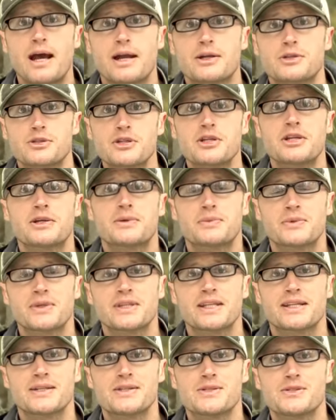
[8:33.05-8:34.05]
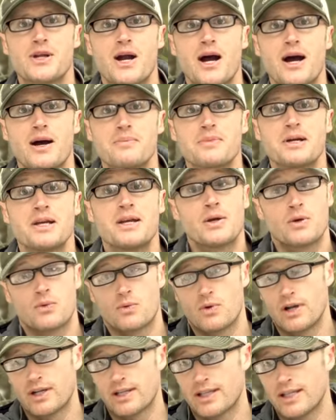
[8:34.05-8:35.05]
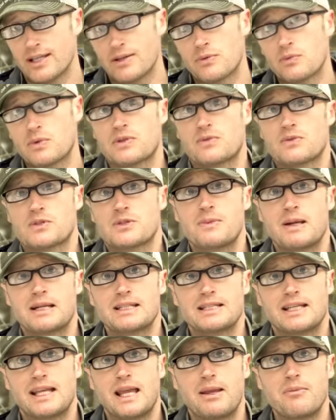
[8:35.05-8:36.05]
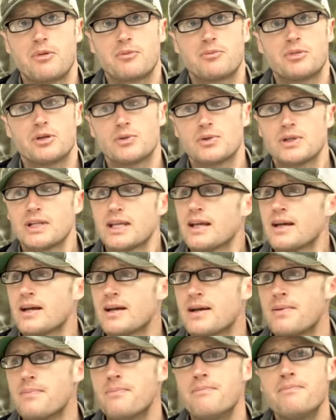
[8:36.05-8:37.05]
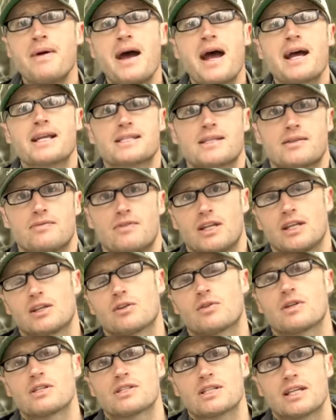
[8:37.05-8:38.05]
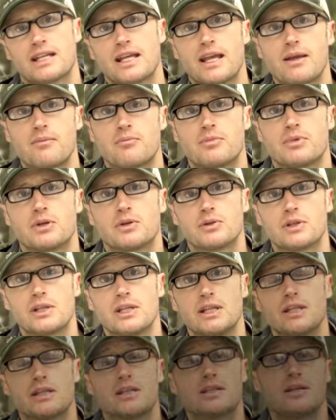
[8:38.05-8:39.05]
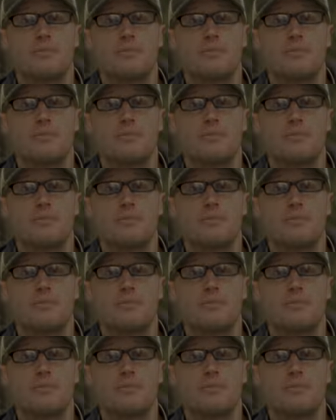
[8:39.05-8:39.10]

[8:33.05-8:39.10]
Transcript: Actually did a really good job. Again, with respect to capability, massive increase in capability